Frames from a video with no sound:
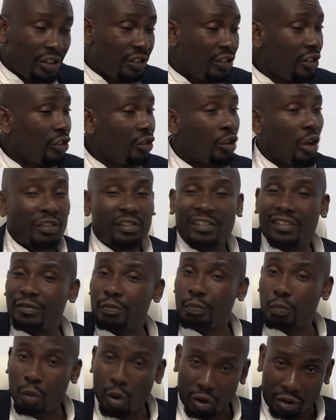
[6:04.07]
is not his
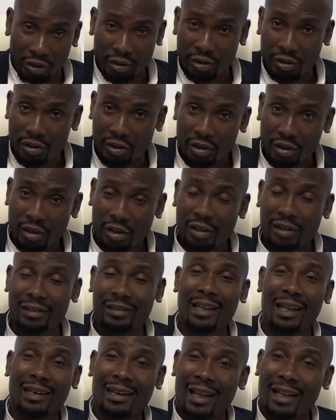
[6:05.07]
money.
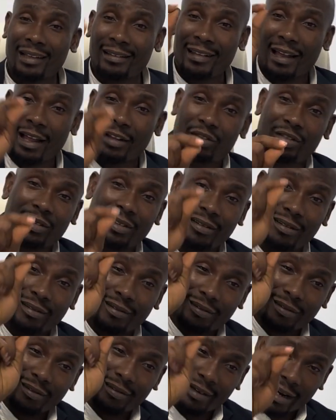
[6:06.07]
Tenant has the
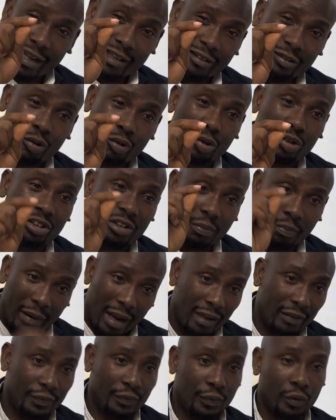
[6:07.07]
right to
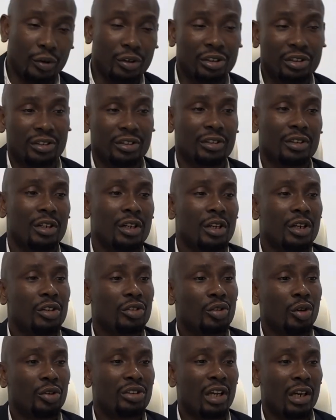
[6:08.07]
demand for it.
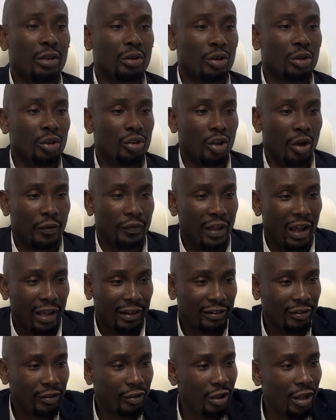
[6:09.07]
So take note of
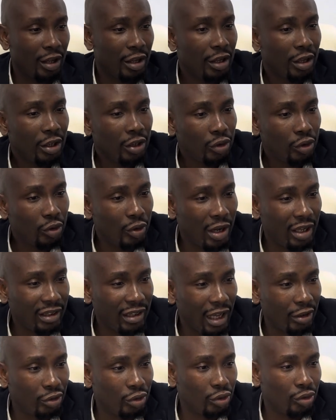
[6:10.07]
that. You're
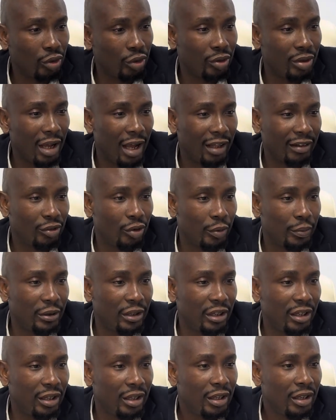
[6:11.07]
entitled to that to
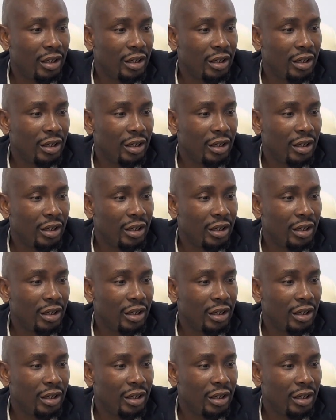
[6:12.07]
be.